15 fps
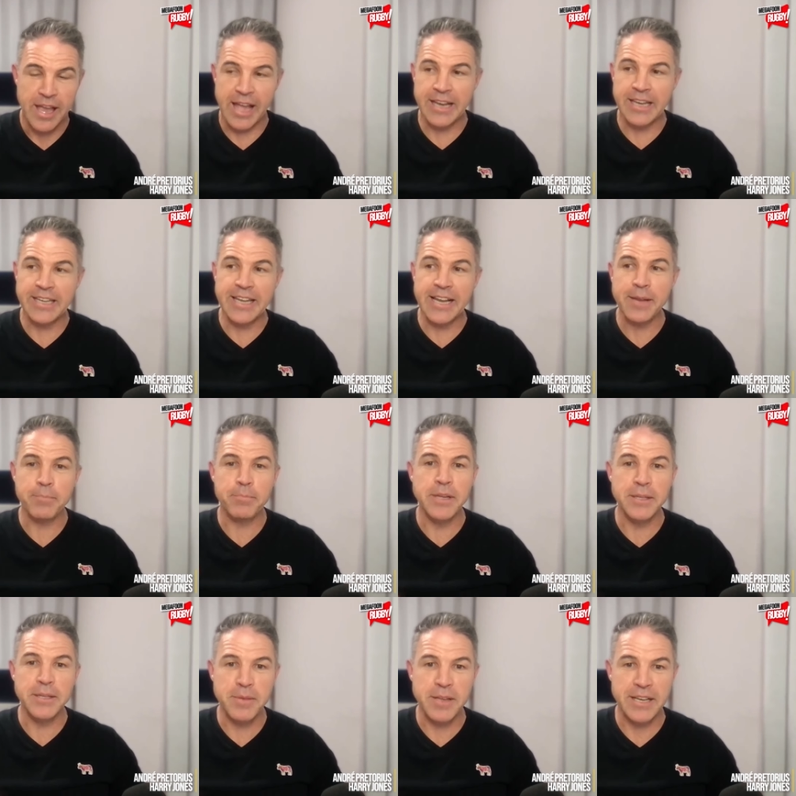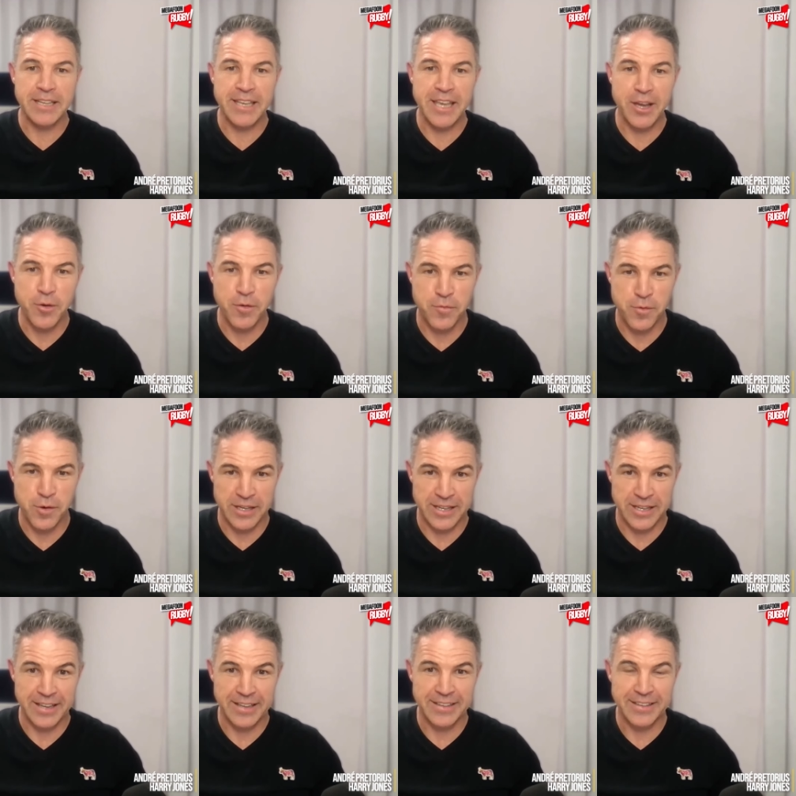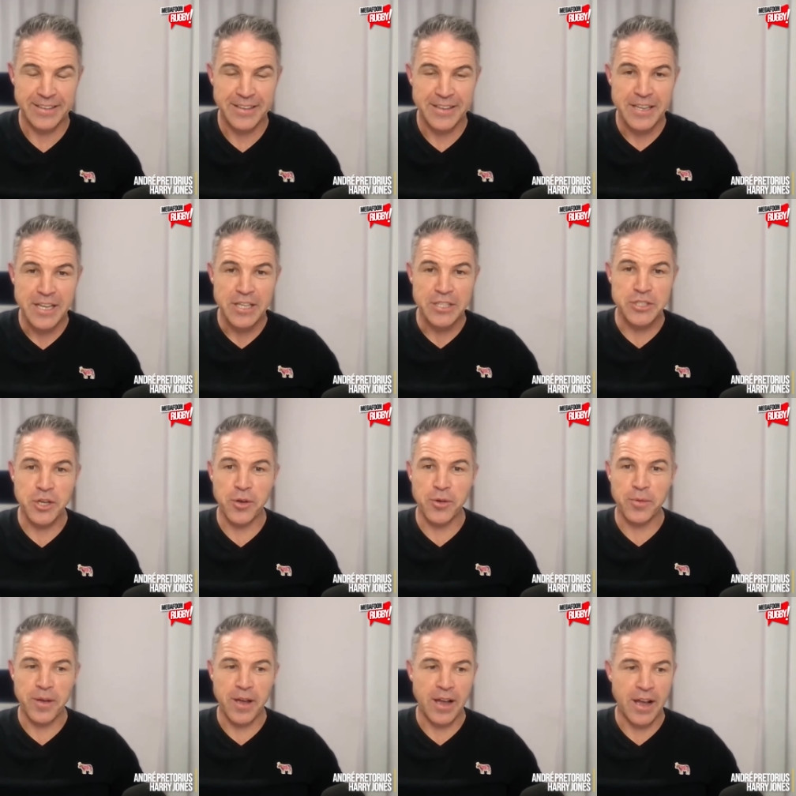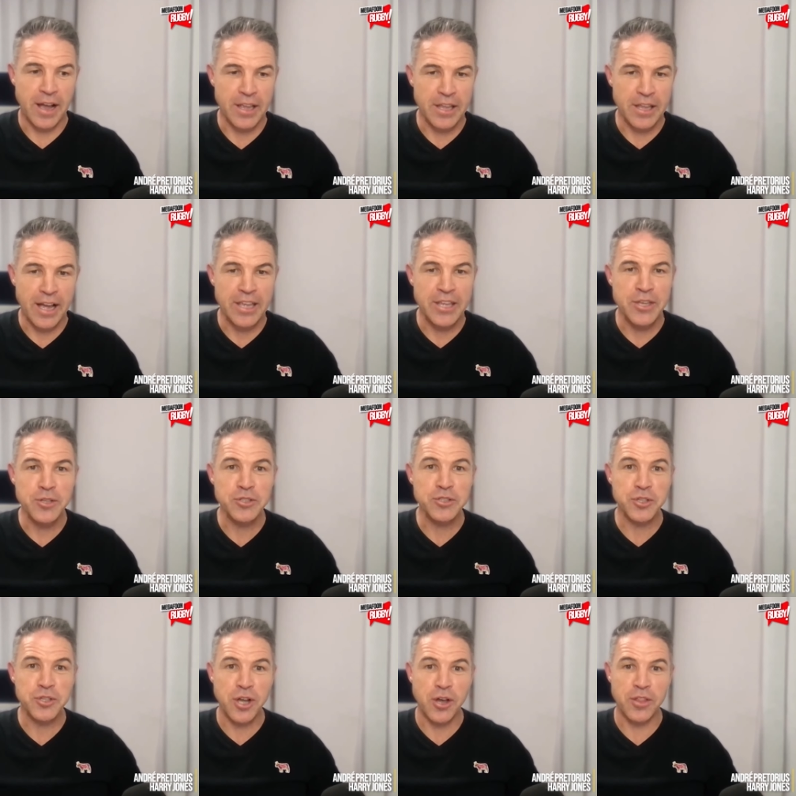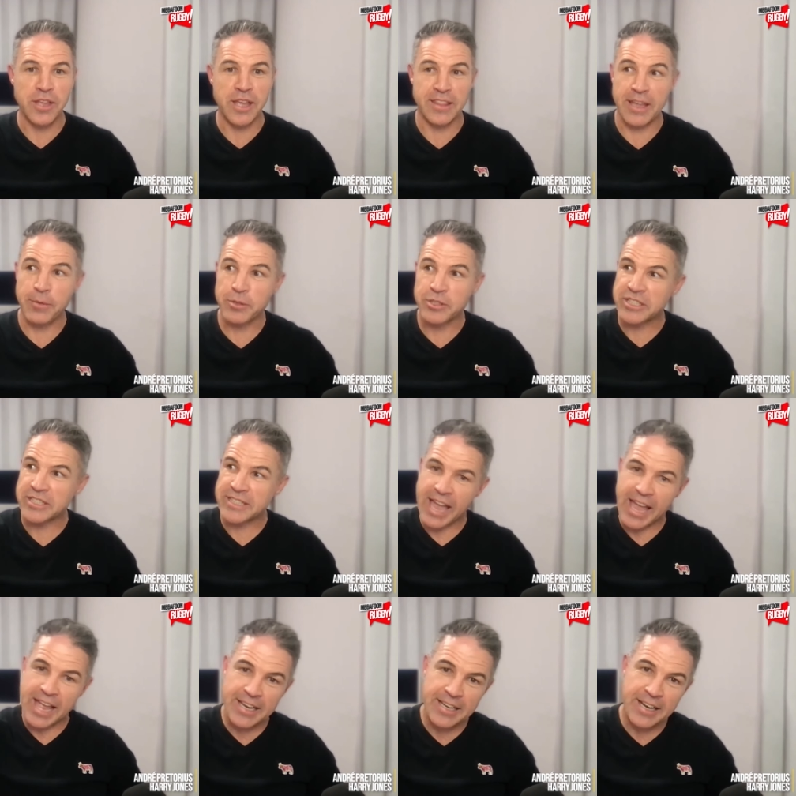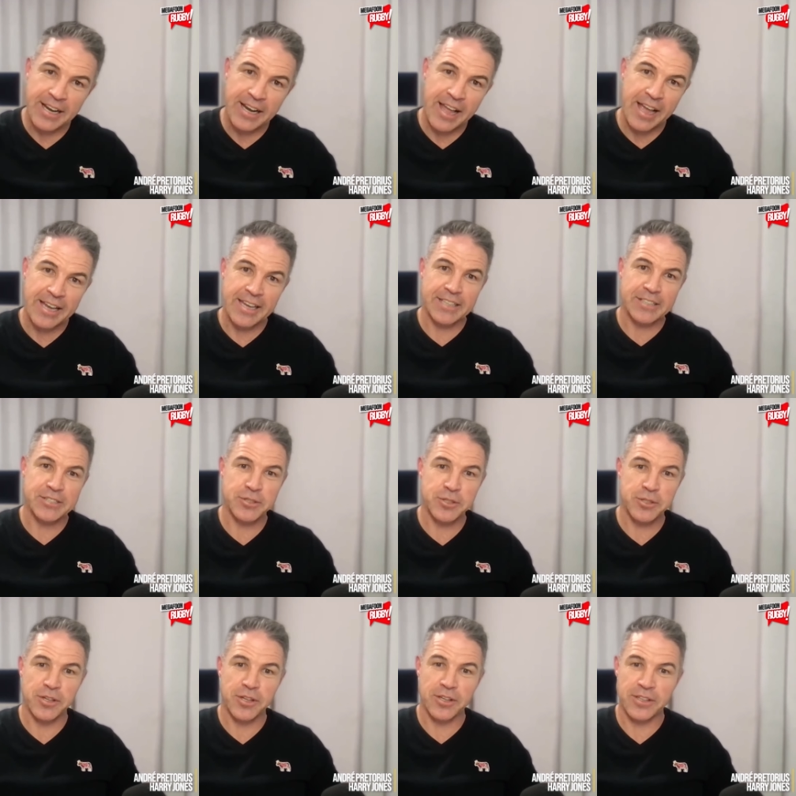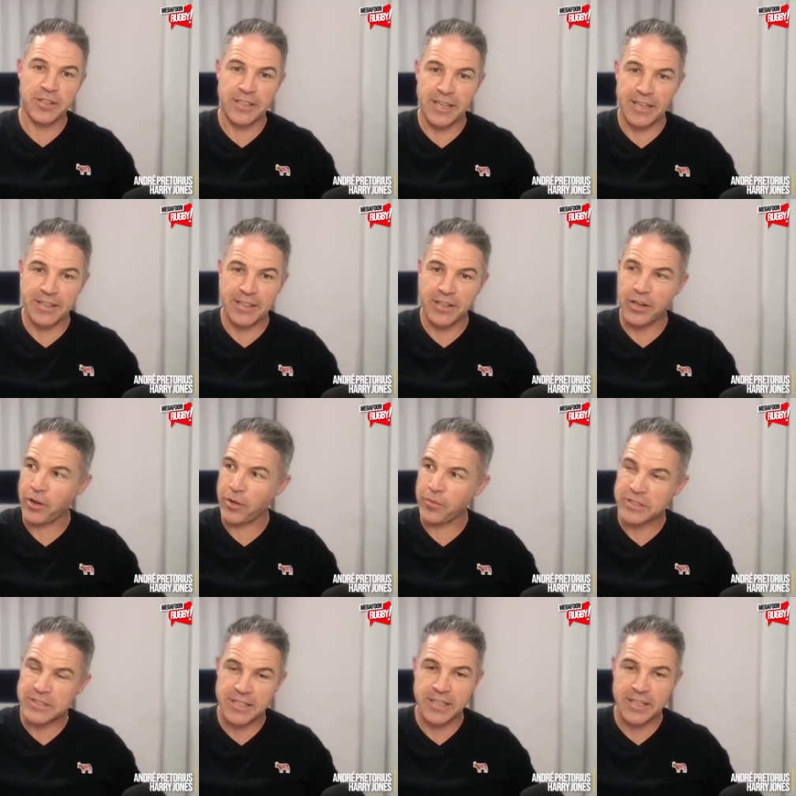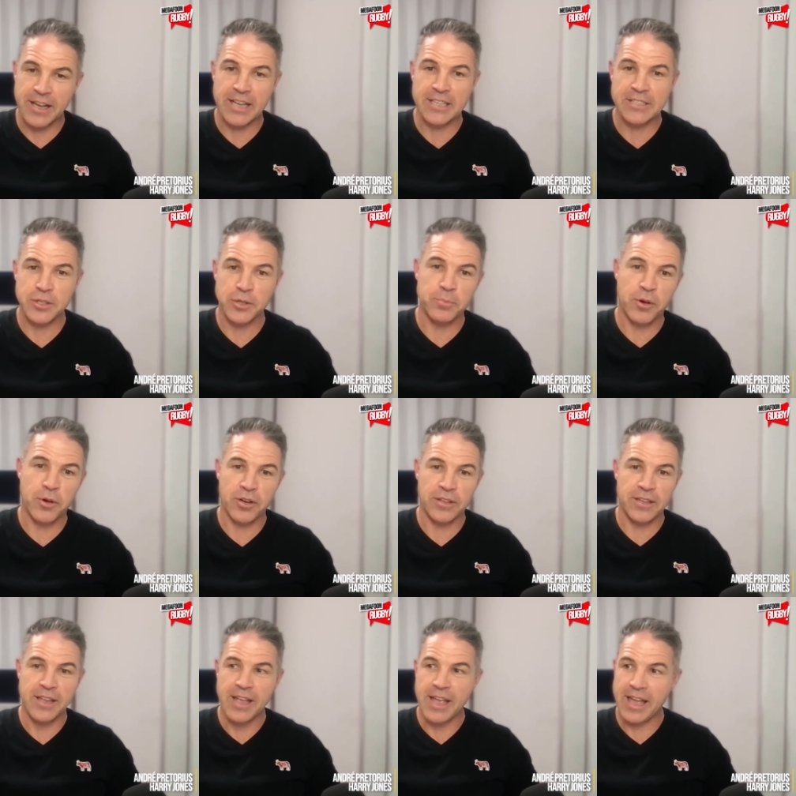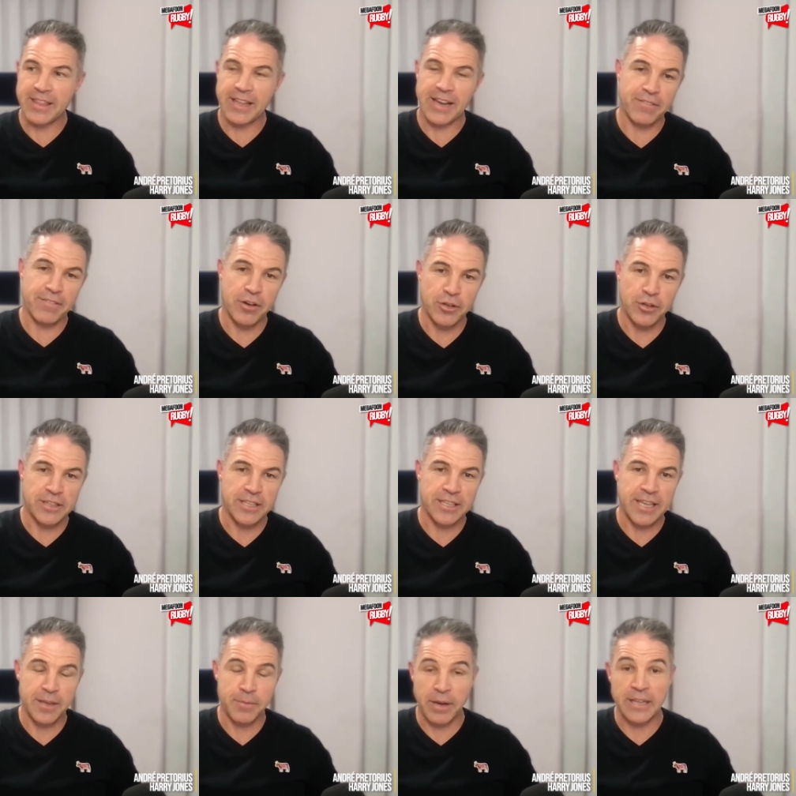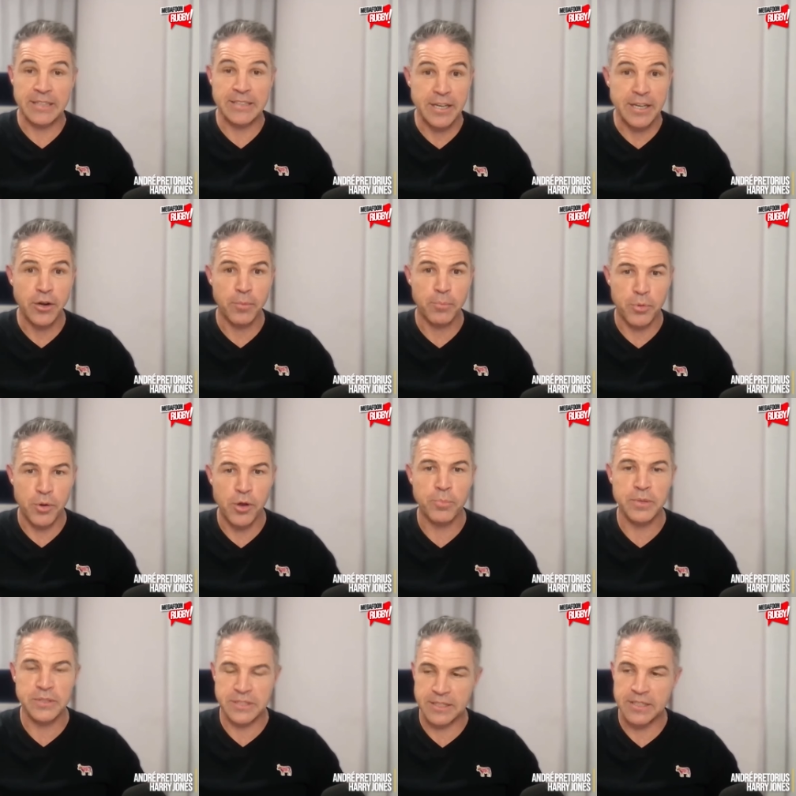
And he nearly beat me in a kickoff one day. So I used to go there and they would stand in a line next to, obviously the guy's not part of the, and they'd have a look at the kicking. But I did it on purpose.